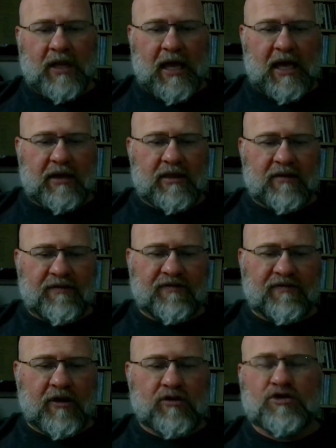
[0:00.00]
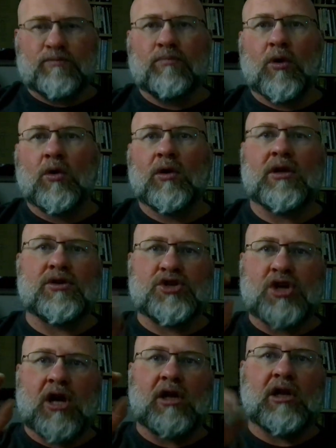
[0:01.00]
And the first bullet
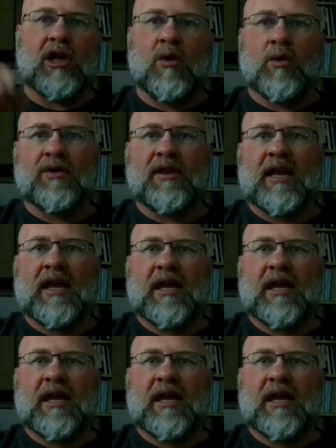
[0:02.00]
shot lower than I